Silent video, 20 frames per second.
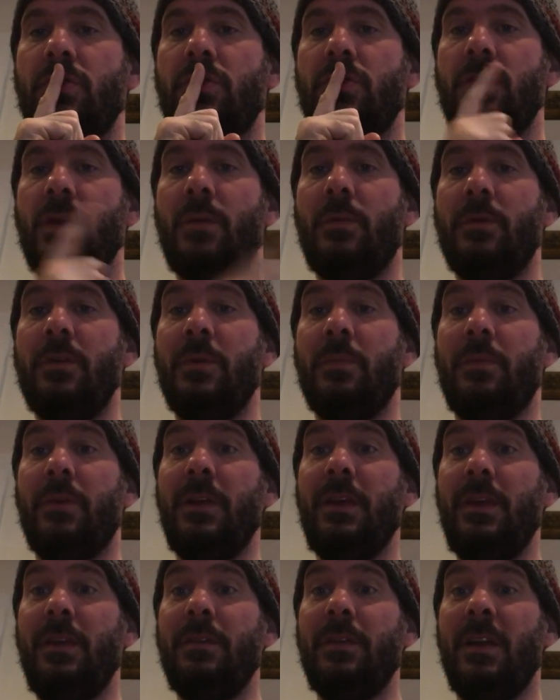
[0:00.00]
And when you
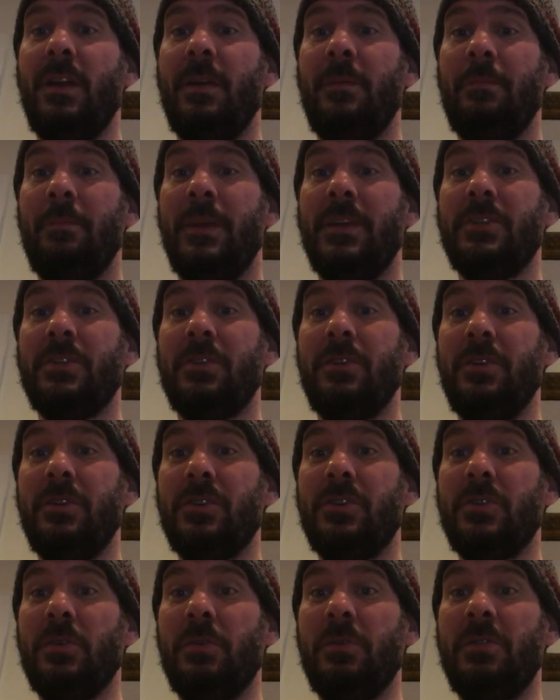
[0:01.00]
breathe, make sure your
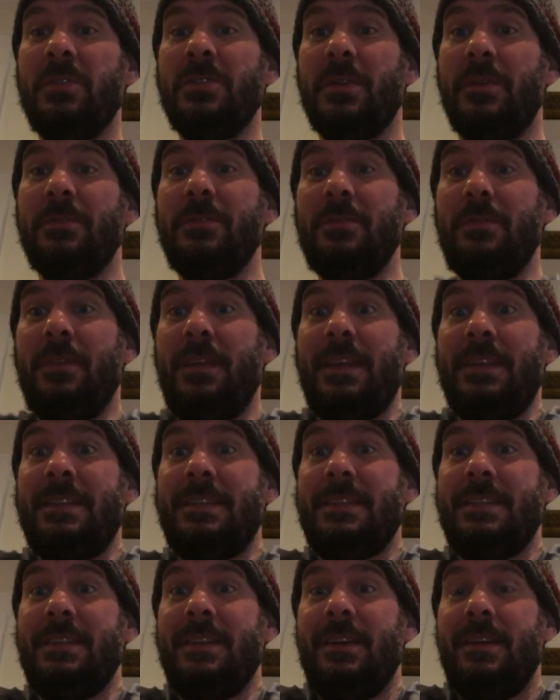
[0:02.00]
shoulders don't do
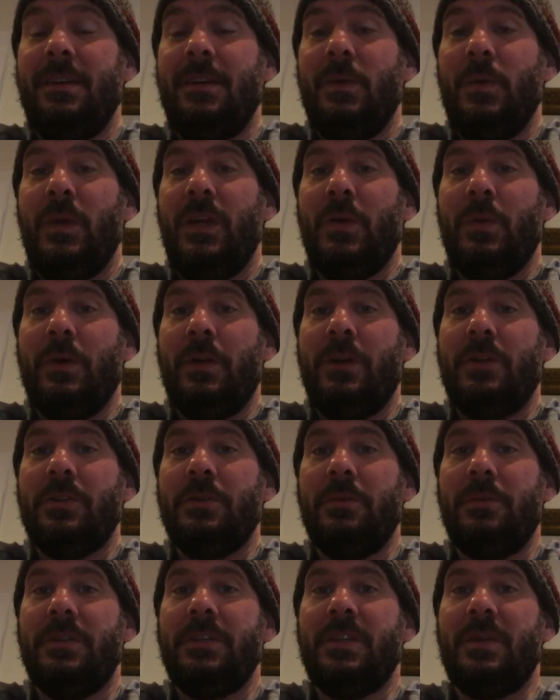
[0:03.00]
this. We don't want our
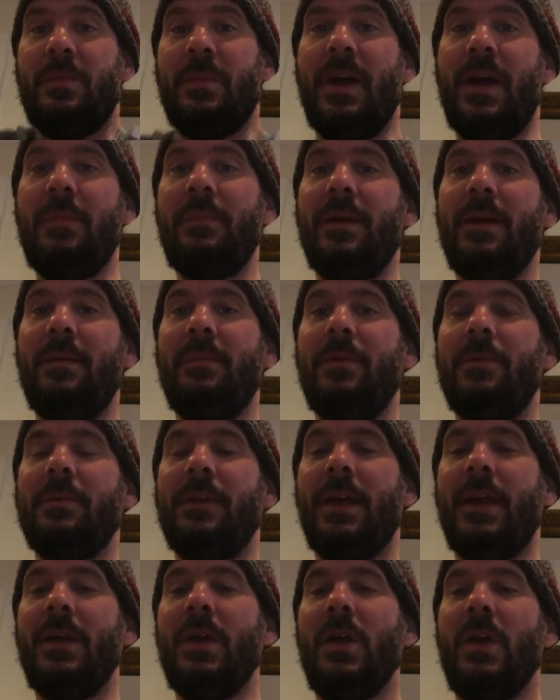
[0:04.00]
shoulders to pop up,
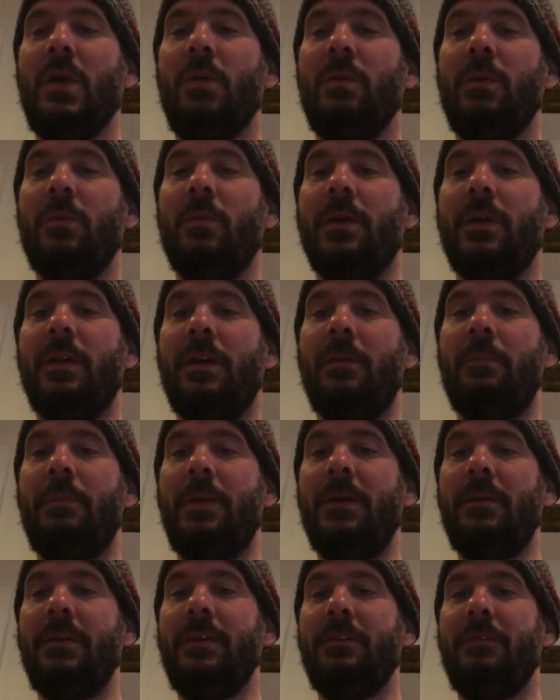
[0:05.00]
okay? We want our
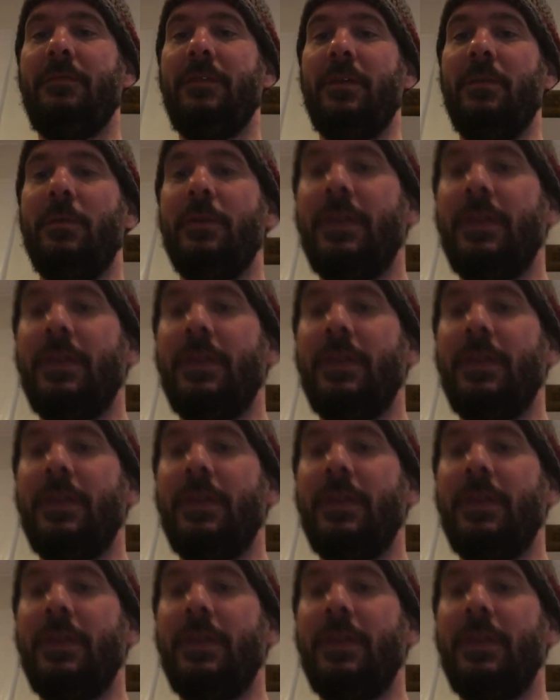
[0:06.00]
belly to fill with